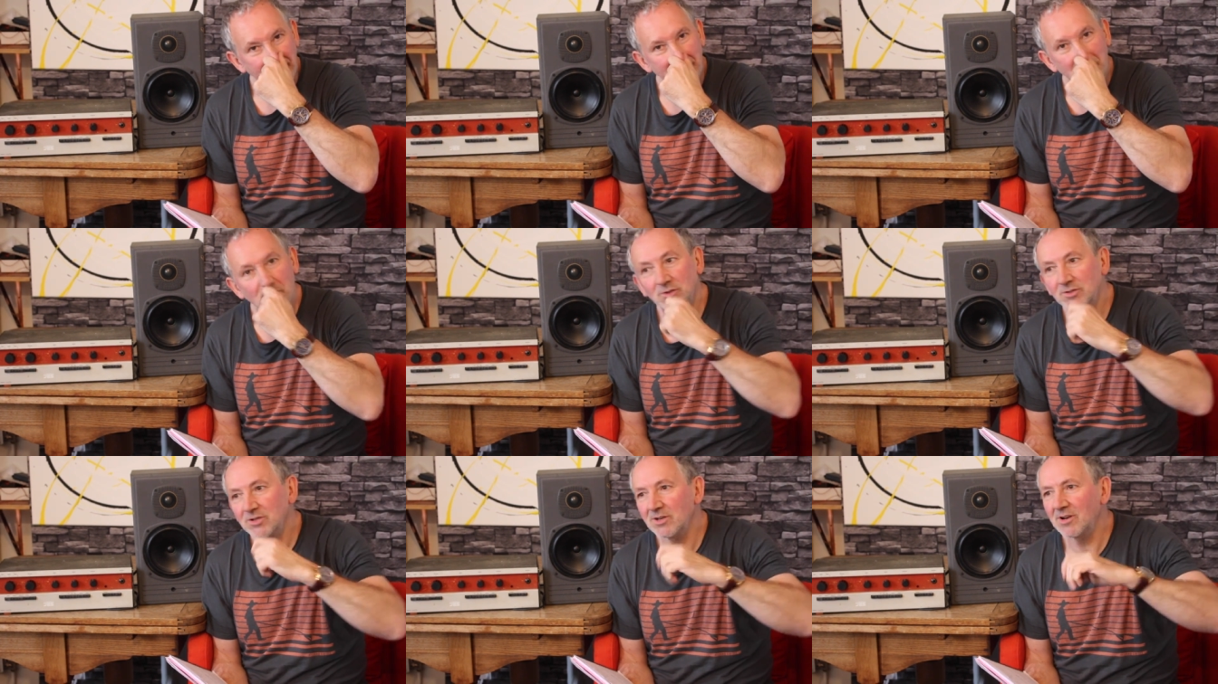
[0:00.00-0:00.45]

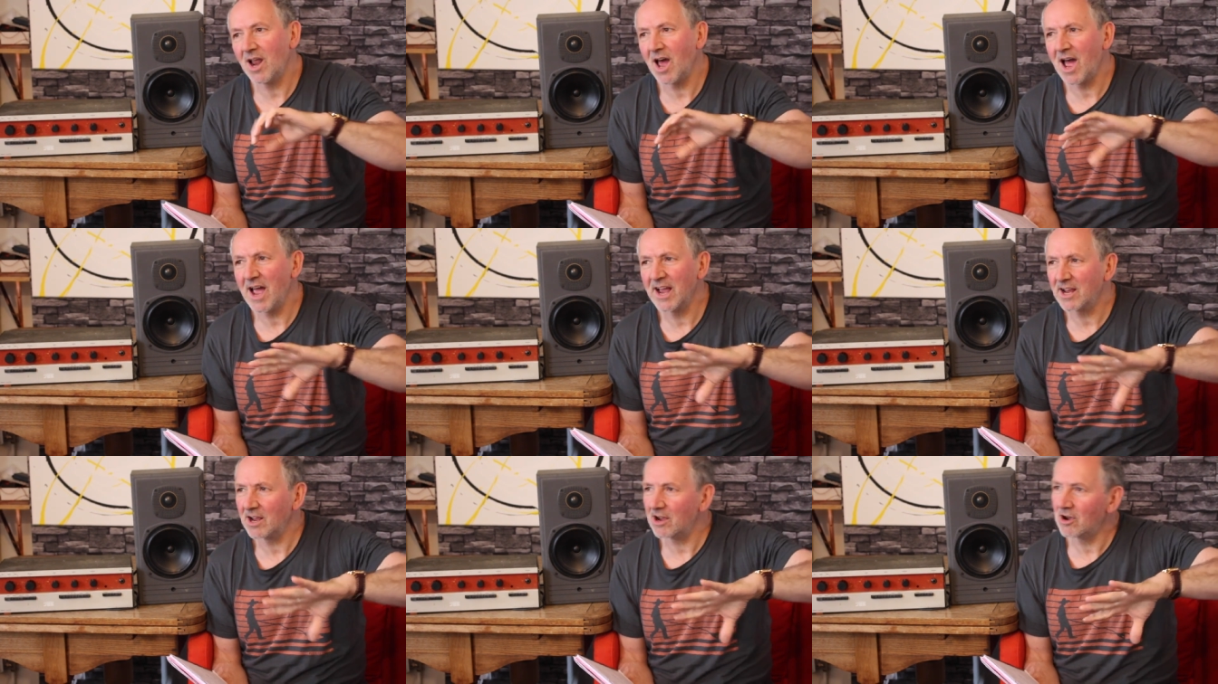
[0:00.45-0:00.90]
It wasn't
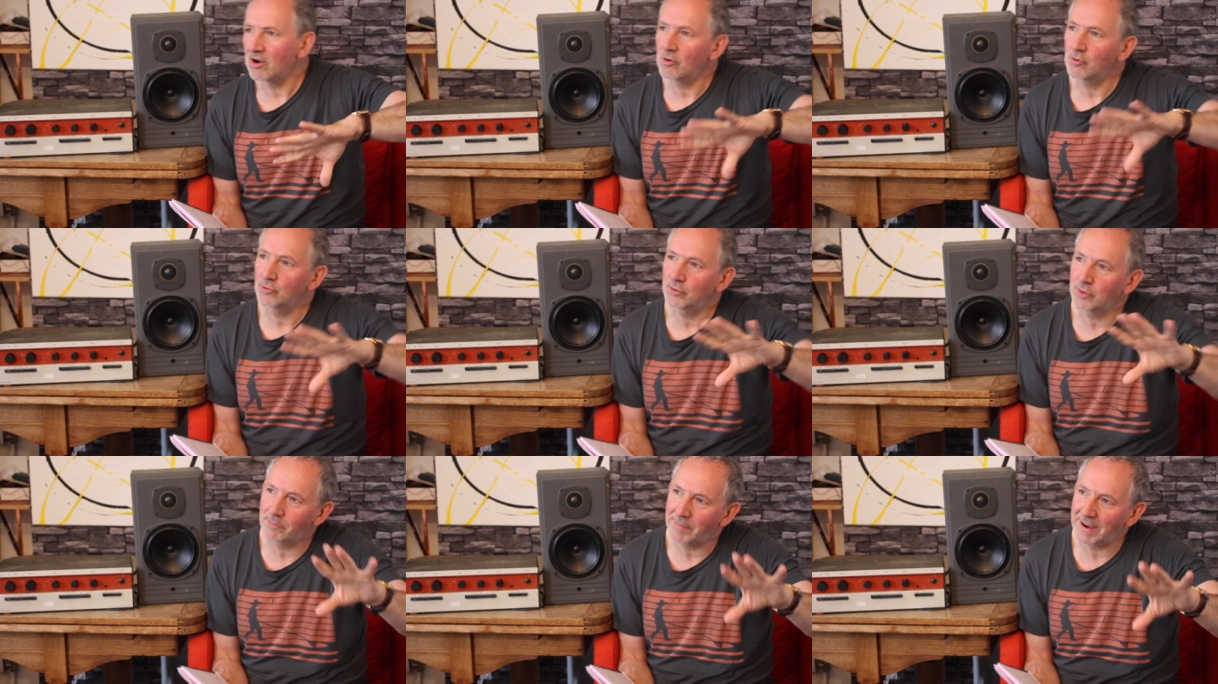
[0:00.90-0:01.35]
like,
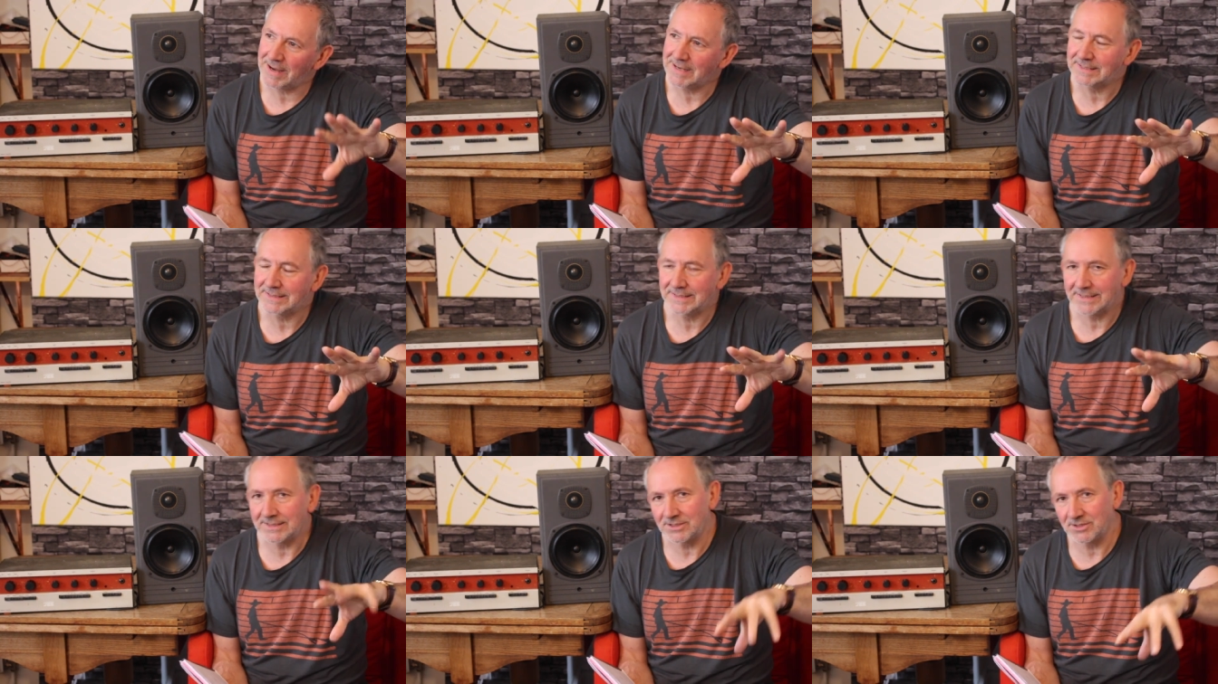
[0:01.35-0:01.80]
oh, the
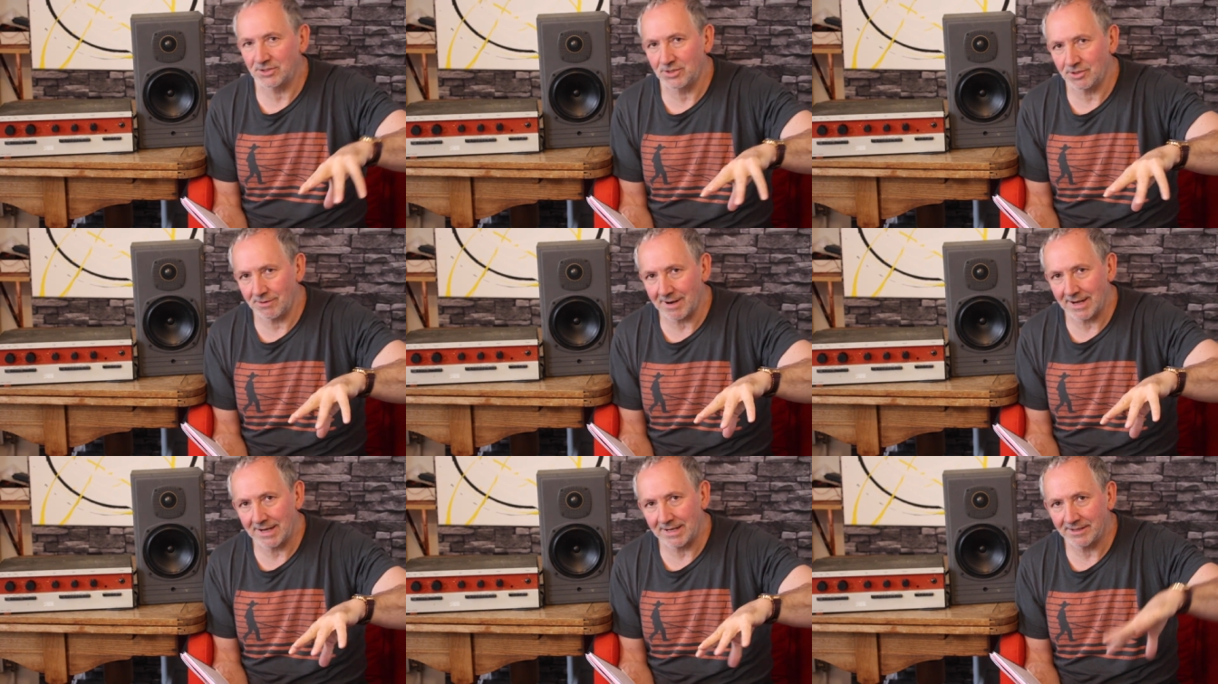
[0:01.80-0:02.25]
bass didn't
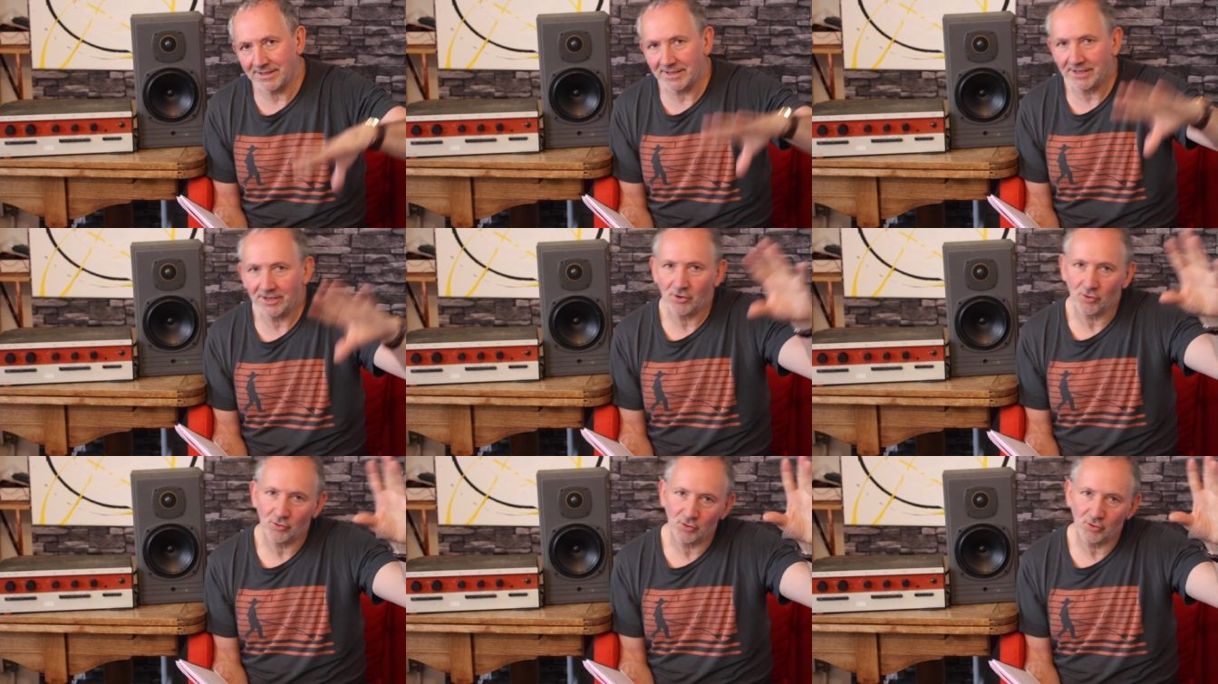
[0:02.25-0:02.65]
do anything,